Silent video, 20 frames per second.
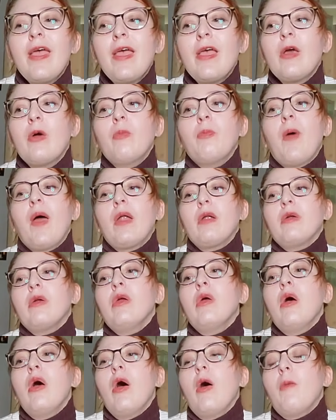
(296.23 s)
feel
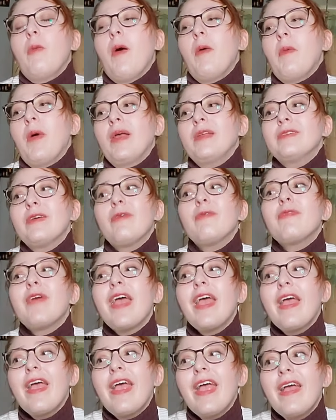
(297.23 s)
better about myself
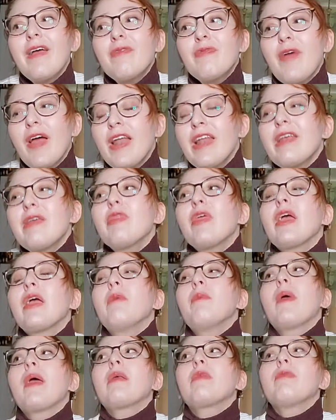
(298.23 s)
if anything
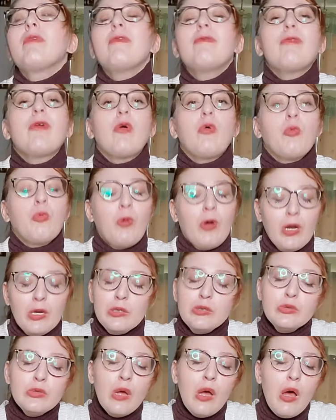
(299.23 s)
it makes me feel
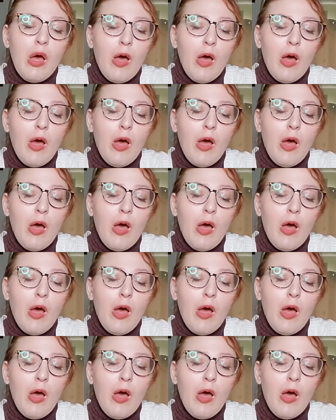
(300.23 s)
worse